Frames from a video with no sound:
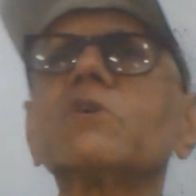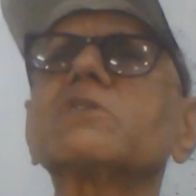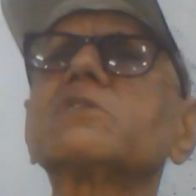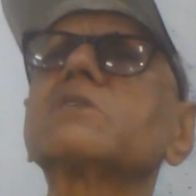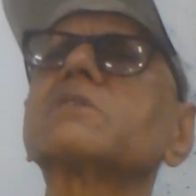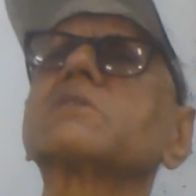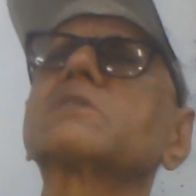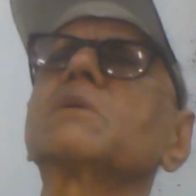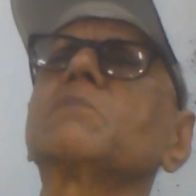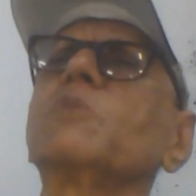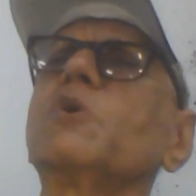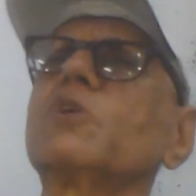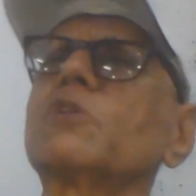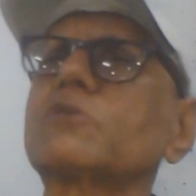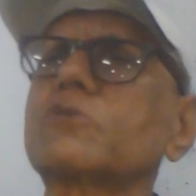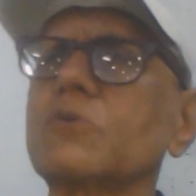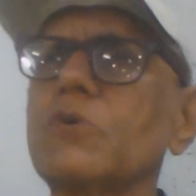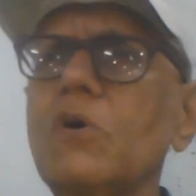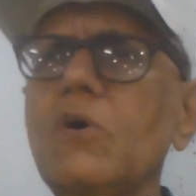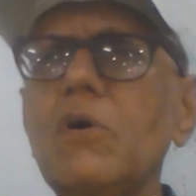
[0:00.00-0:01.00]
system
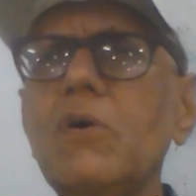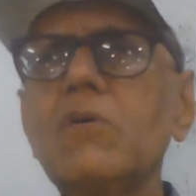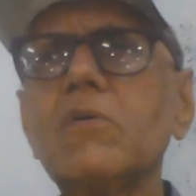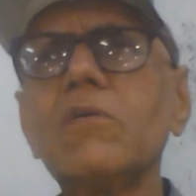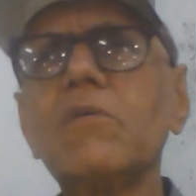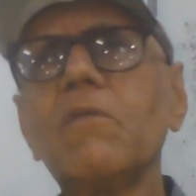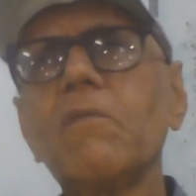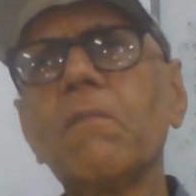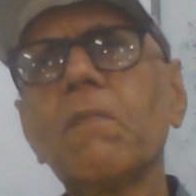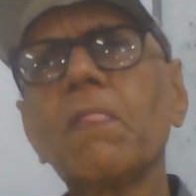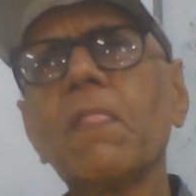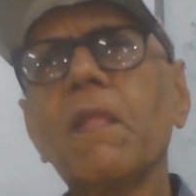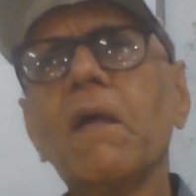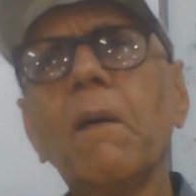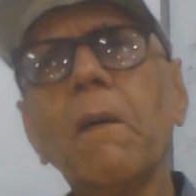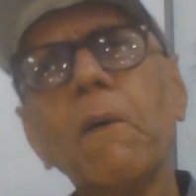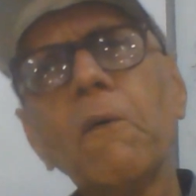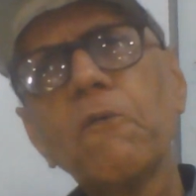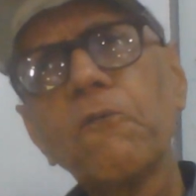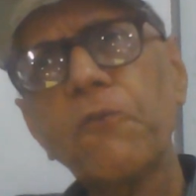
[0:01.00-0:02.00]
also
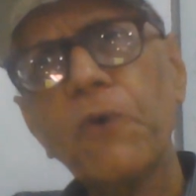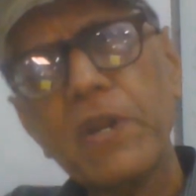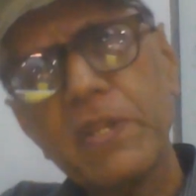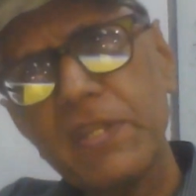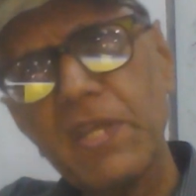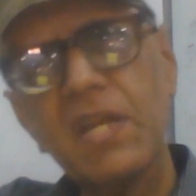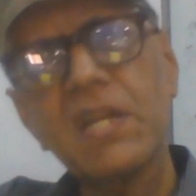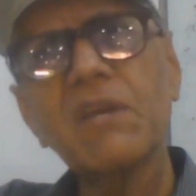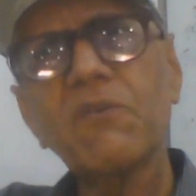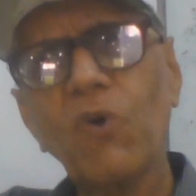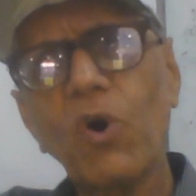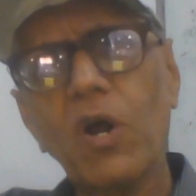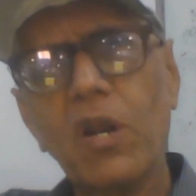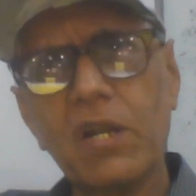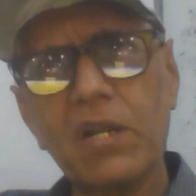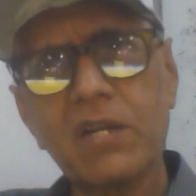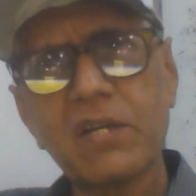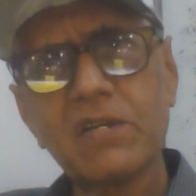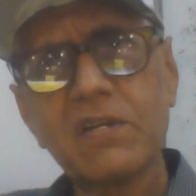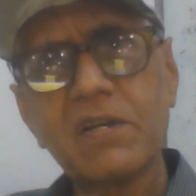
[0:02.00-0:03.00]
further
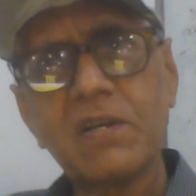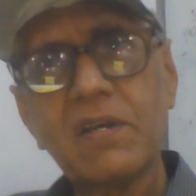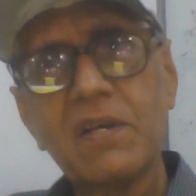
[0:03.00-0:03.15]
evolved.